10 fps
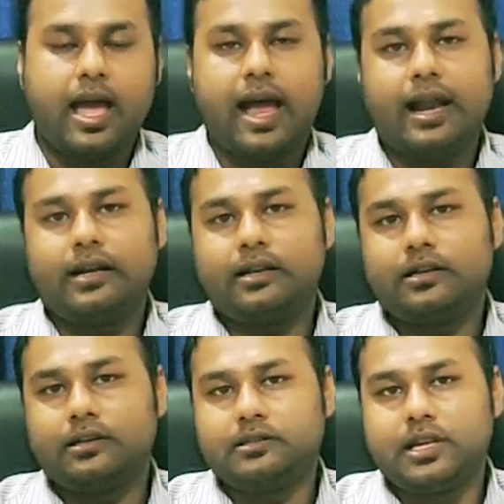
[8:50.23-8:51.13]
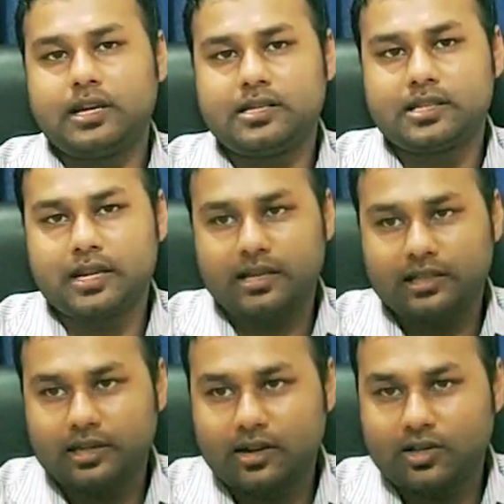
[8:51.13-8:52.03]
And there is
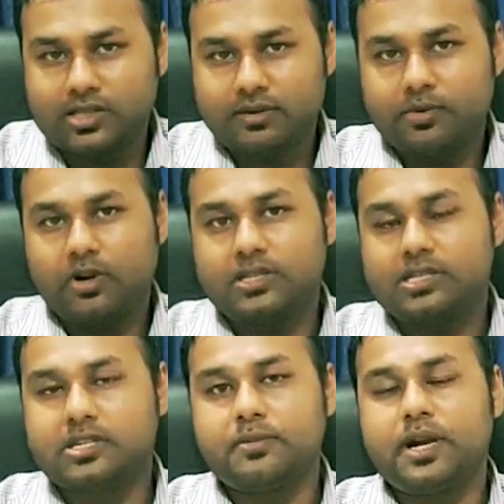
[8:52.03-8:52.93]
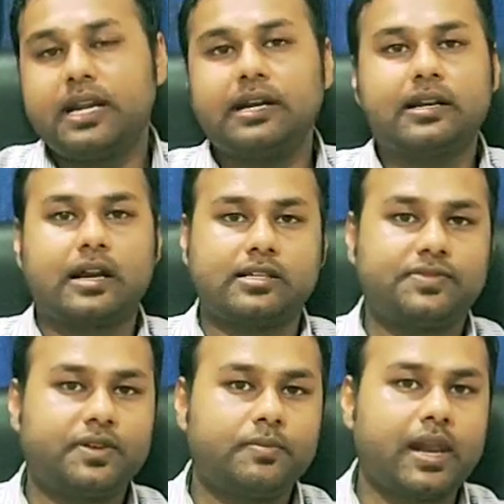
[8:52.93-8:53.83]
another concept called systematic
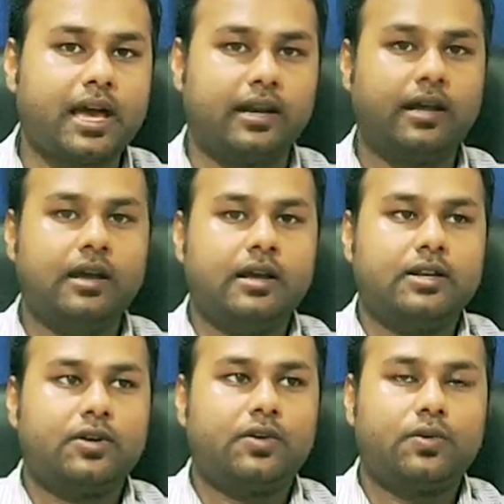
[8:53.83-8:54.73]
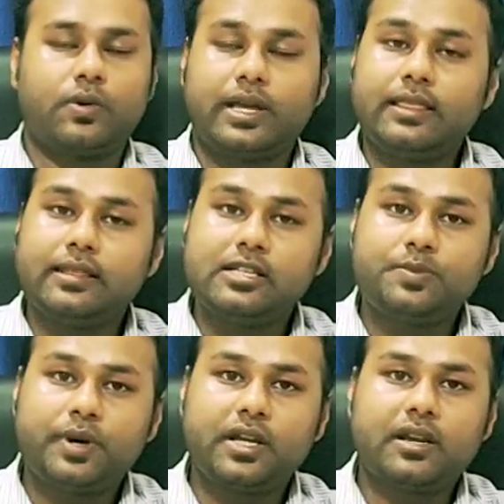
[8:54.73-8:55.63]
transfer plan. Now in
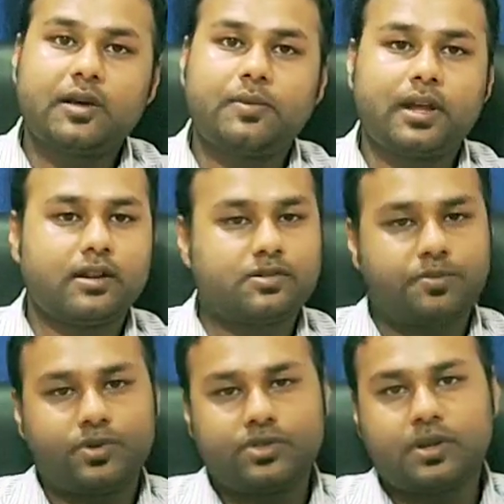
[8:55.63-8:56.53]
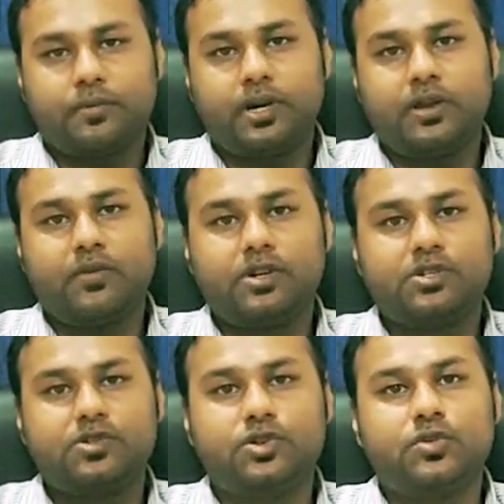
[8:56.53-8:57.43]
this particular plan, suppose somebody
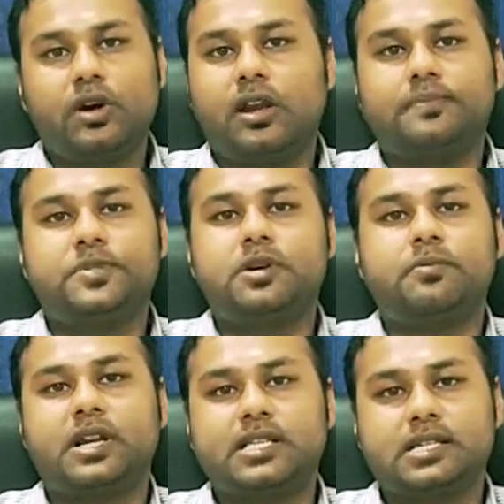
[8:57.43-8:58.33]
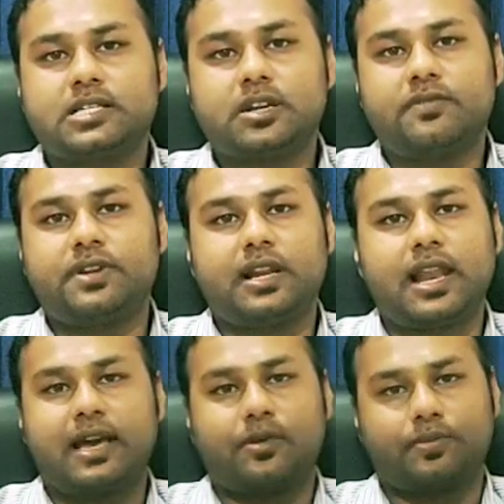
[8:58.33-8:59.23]
wants to do a lump sum transaction of 10
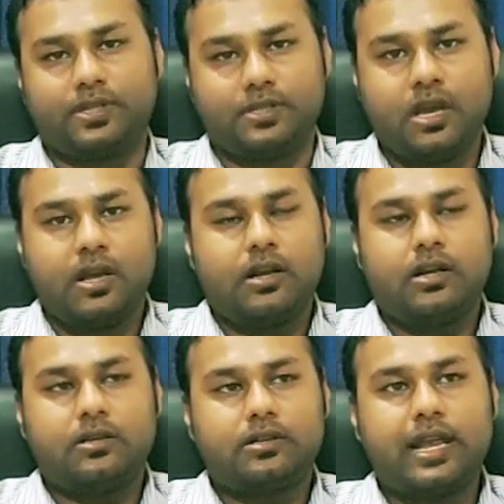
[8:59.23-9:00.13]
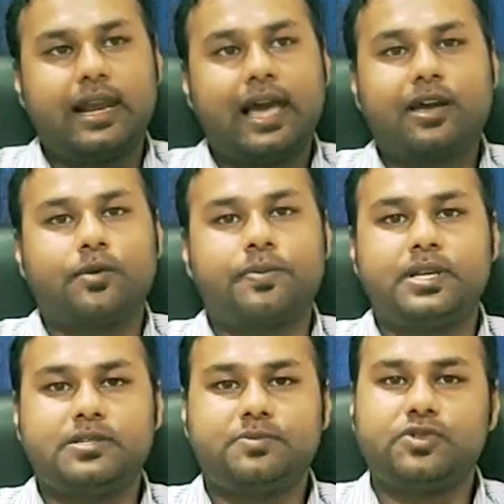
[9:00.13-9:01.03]
lakh rupees. Now 10 lakh
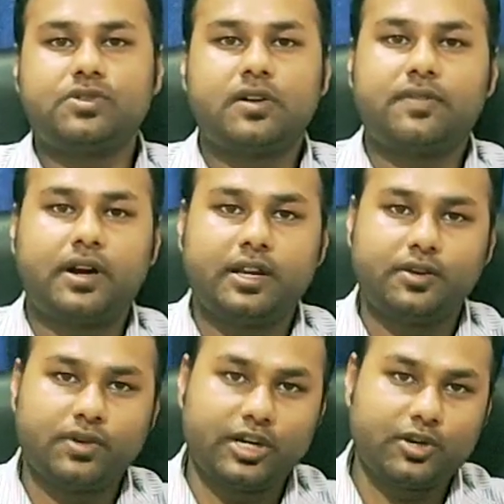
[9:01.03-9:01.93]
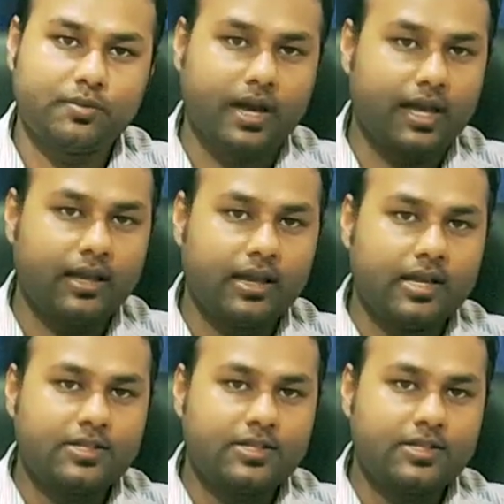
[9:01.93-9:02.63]
rupees mutual fund you need to buy.